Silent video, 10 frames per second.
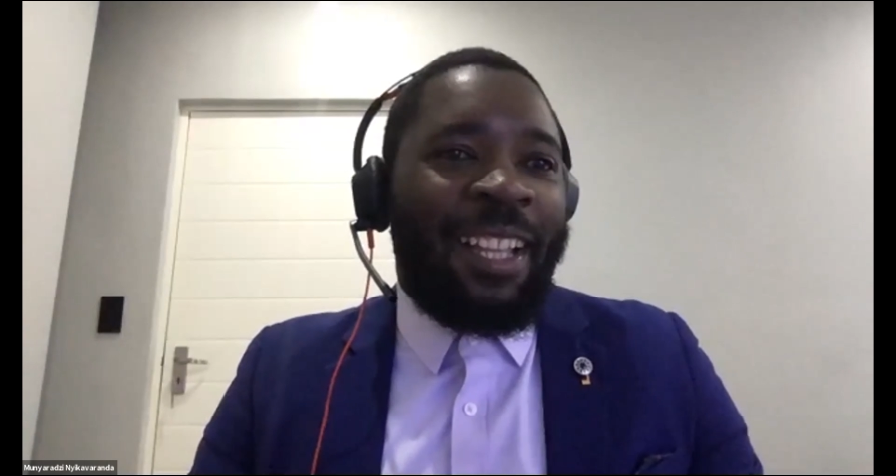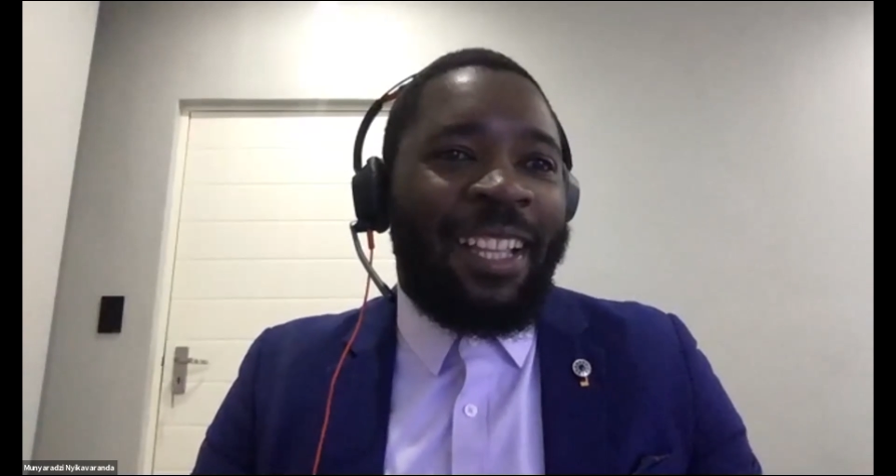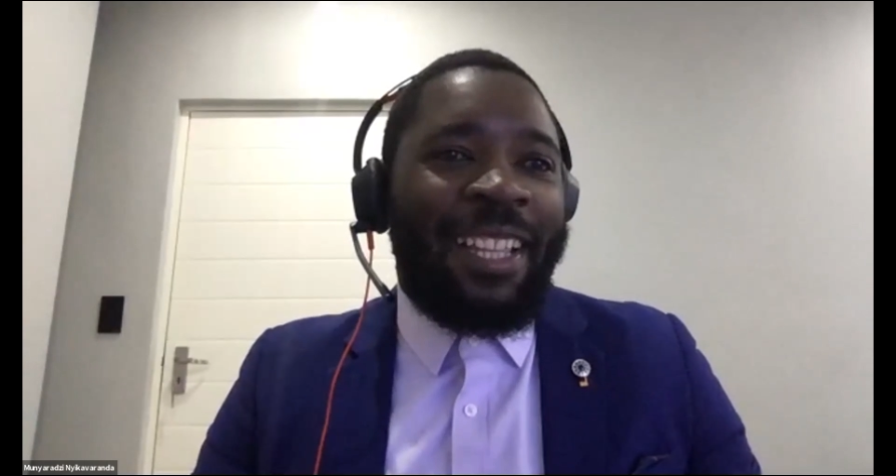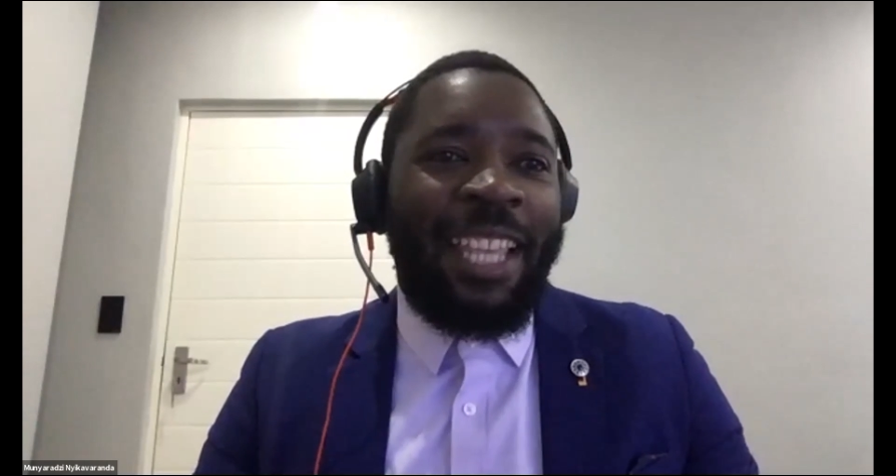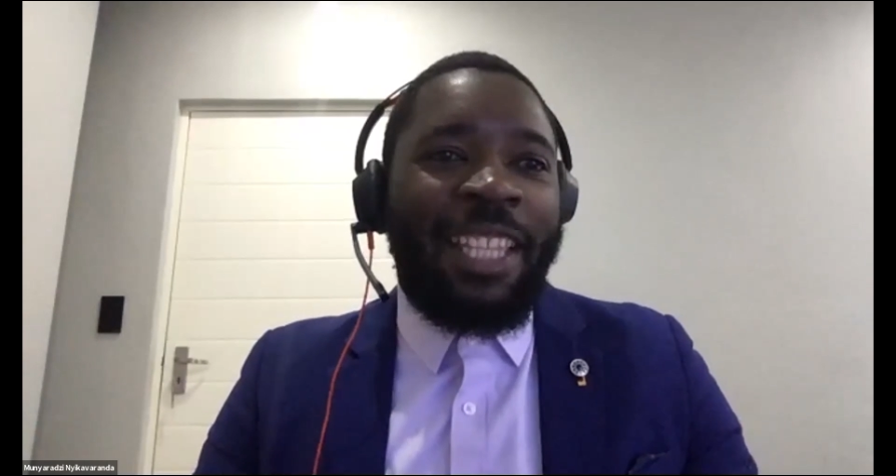
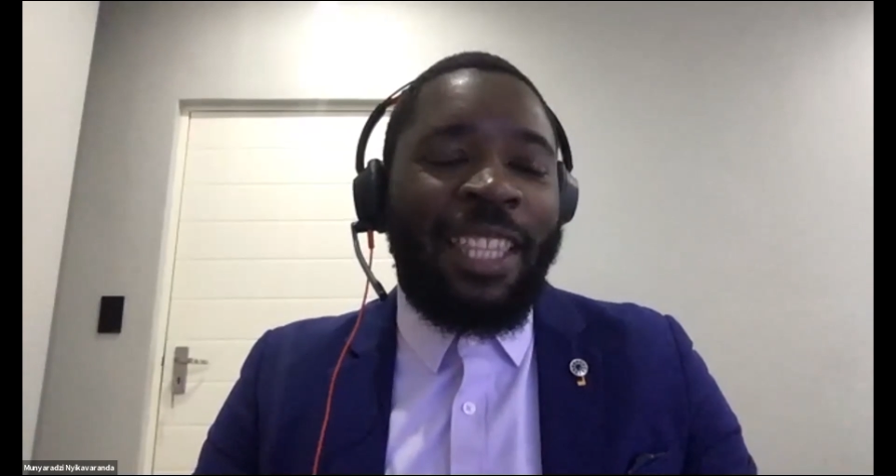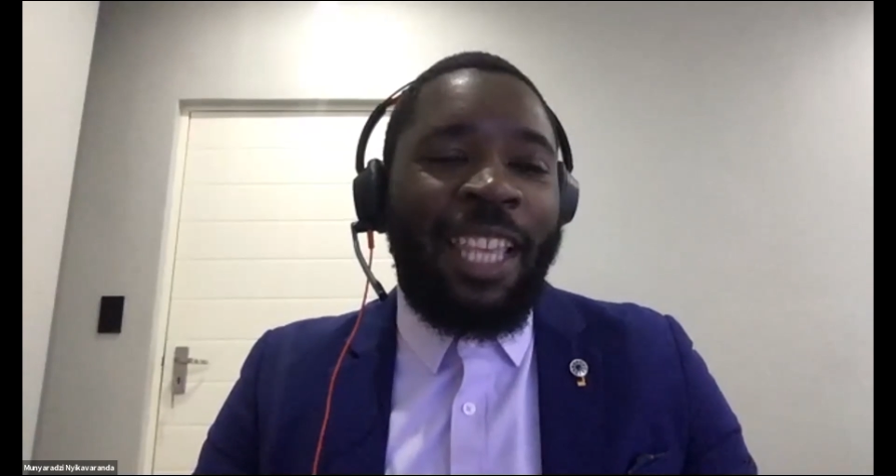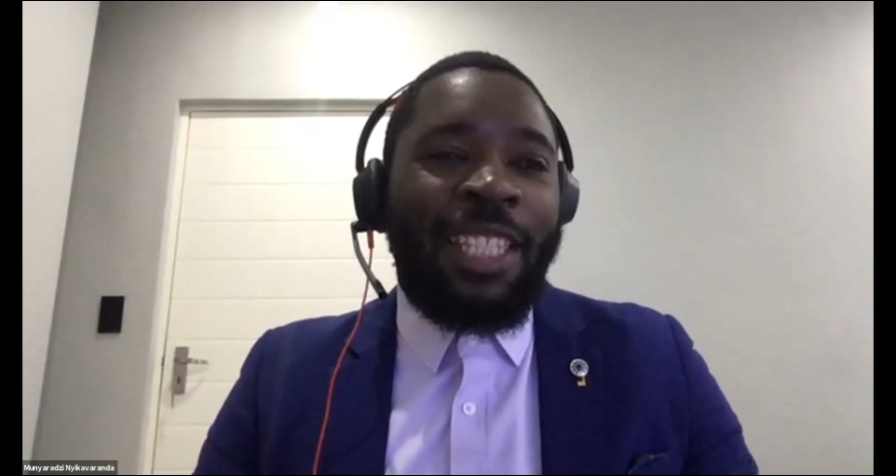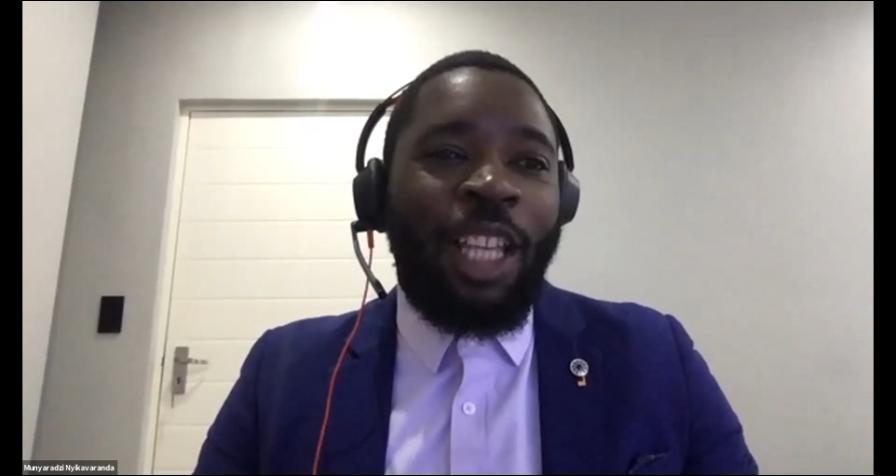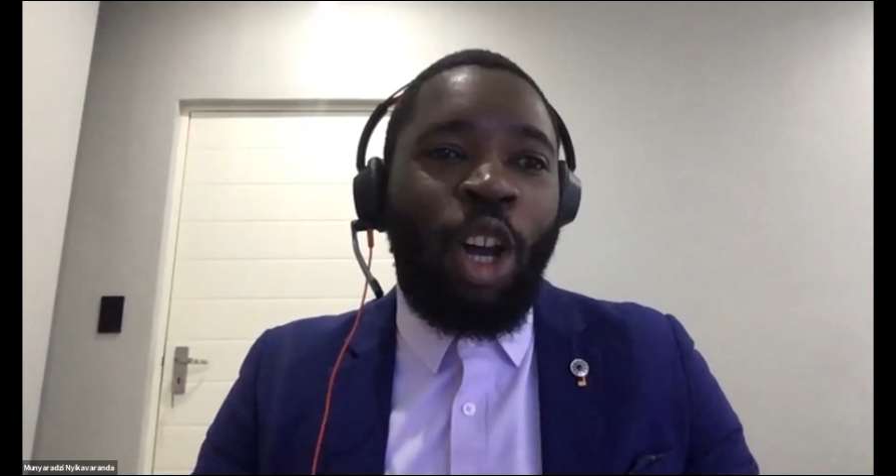
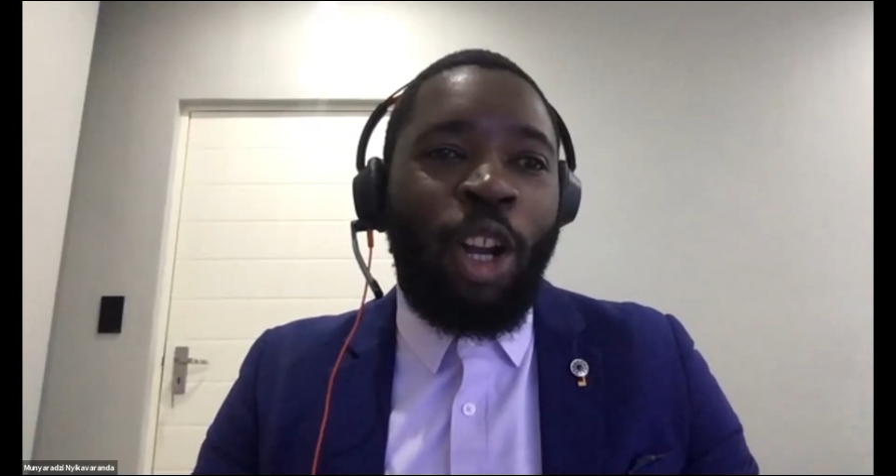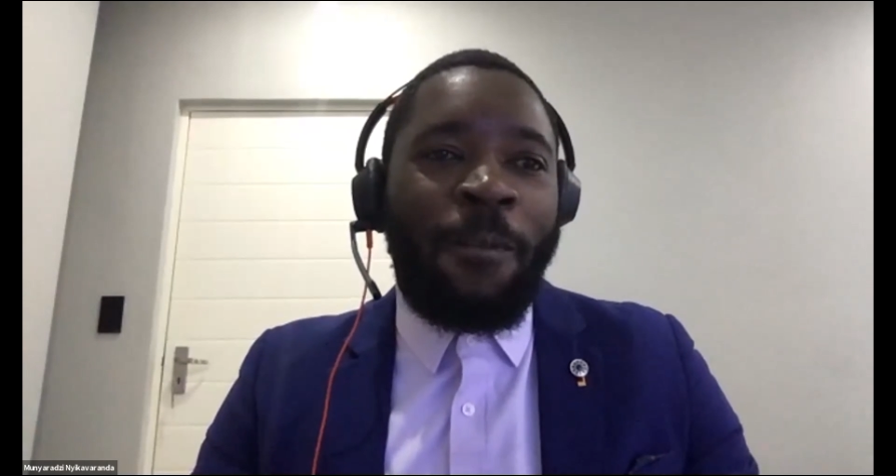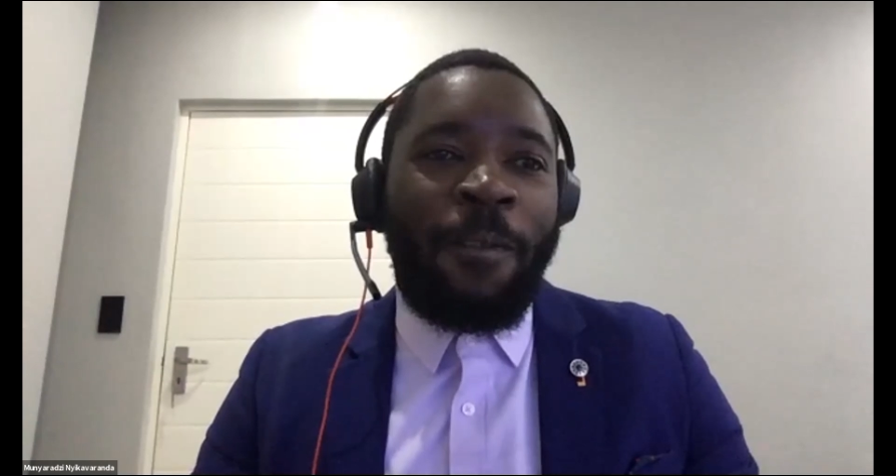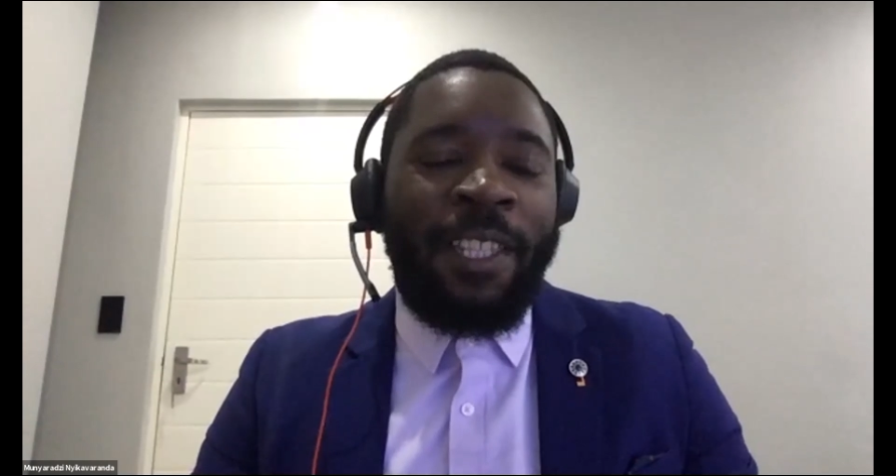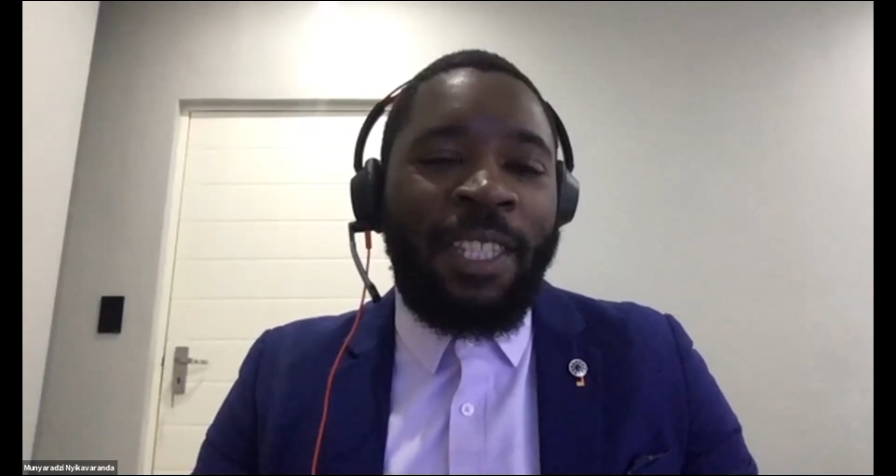there's a lot
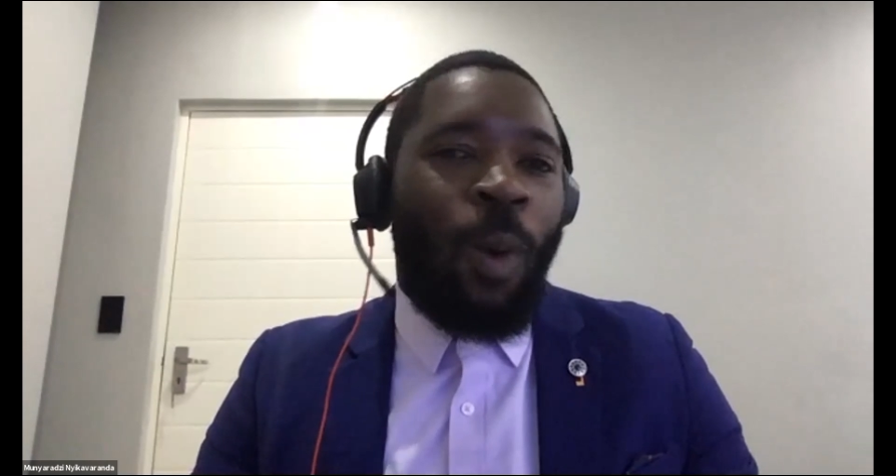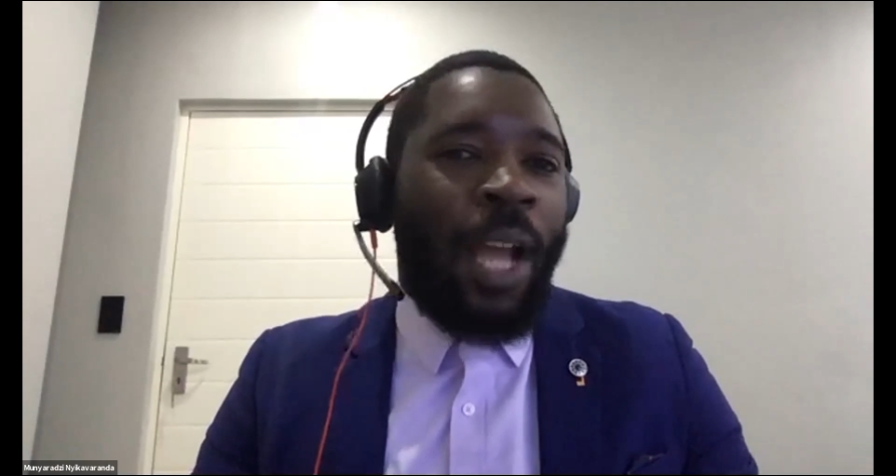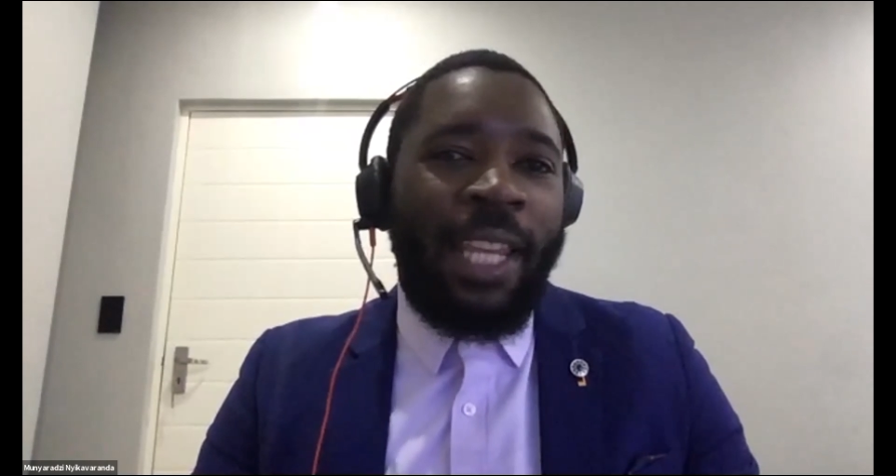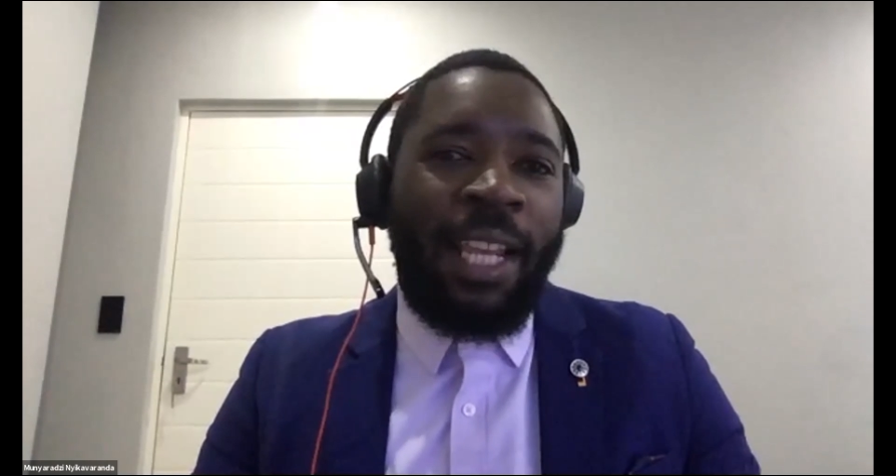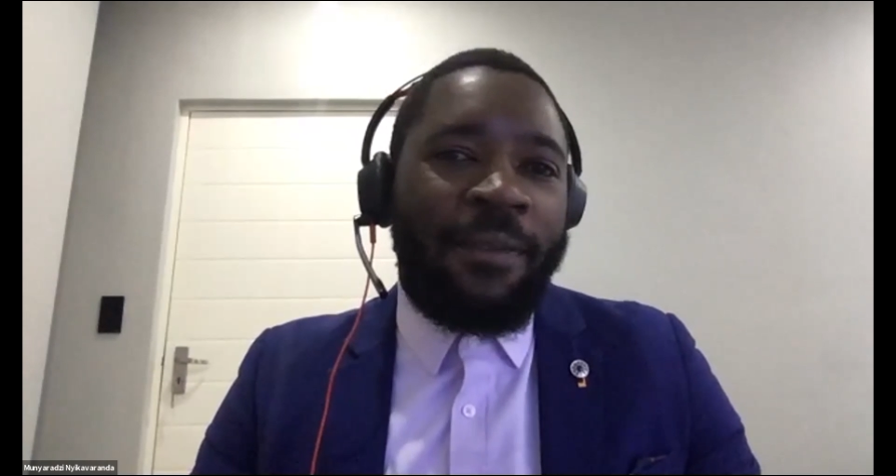of, it's the
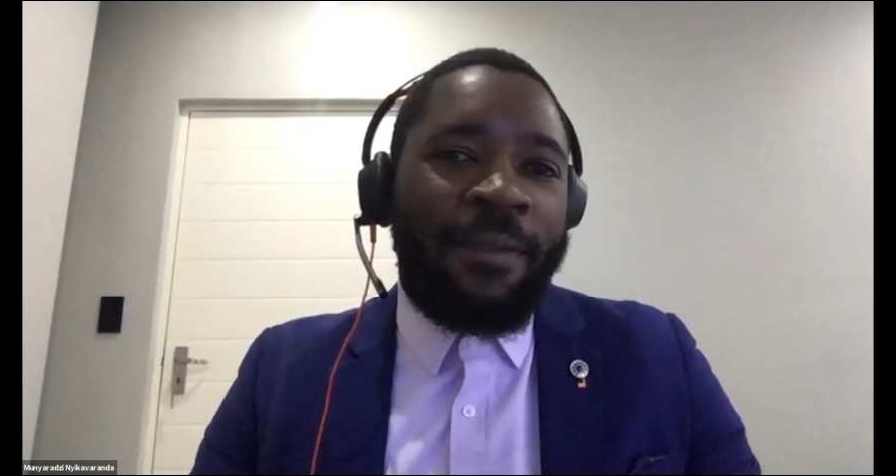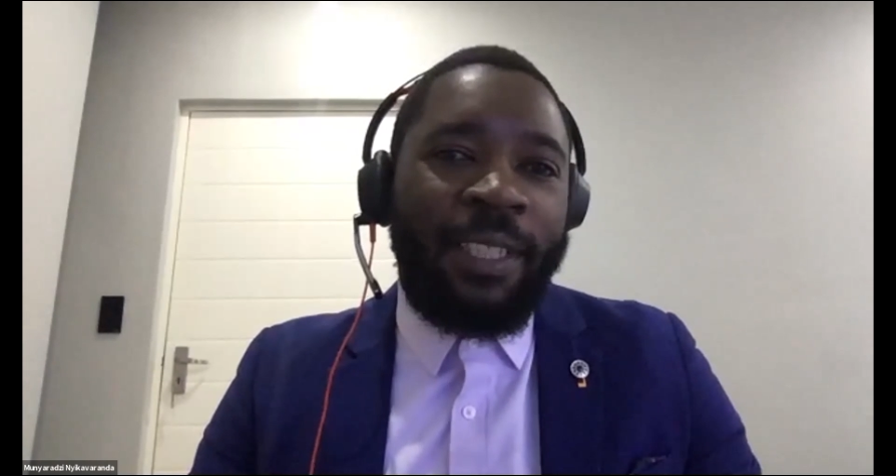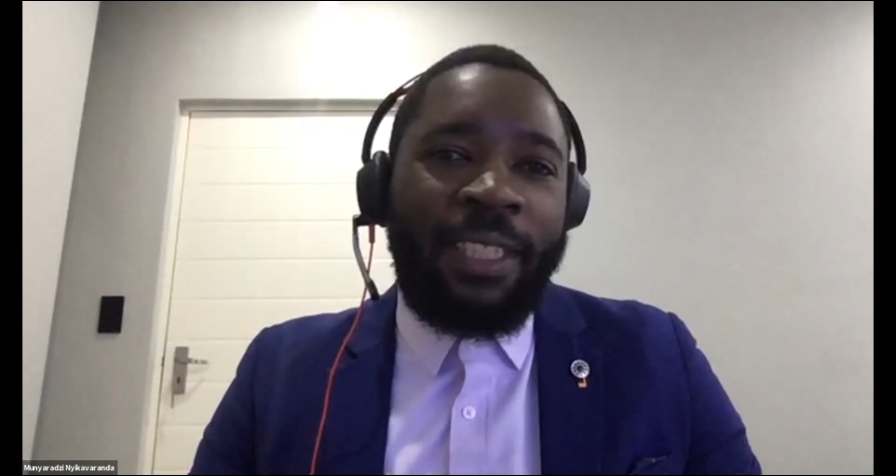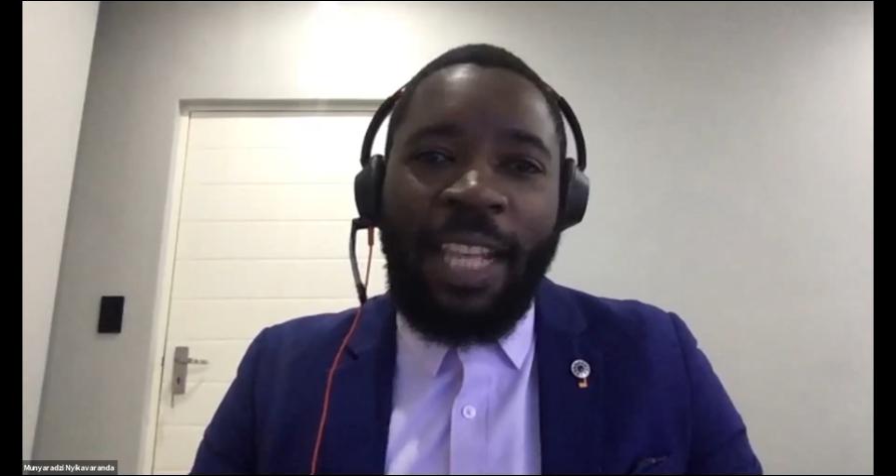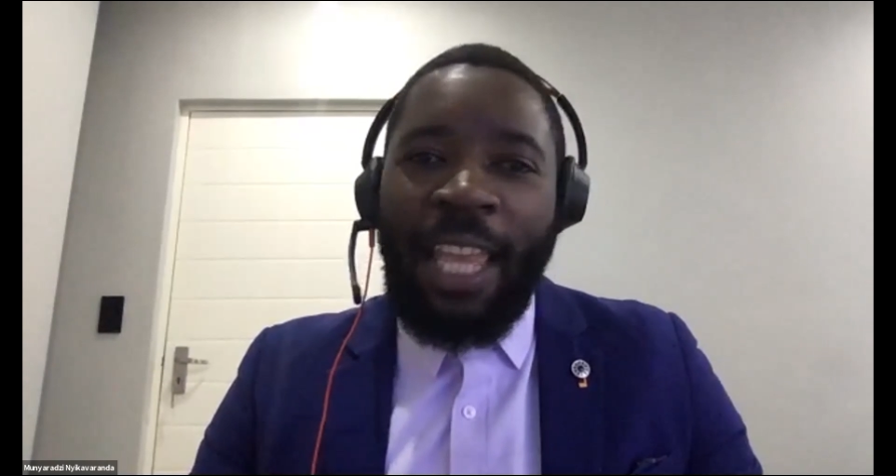white elephant,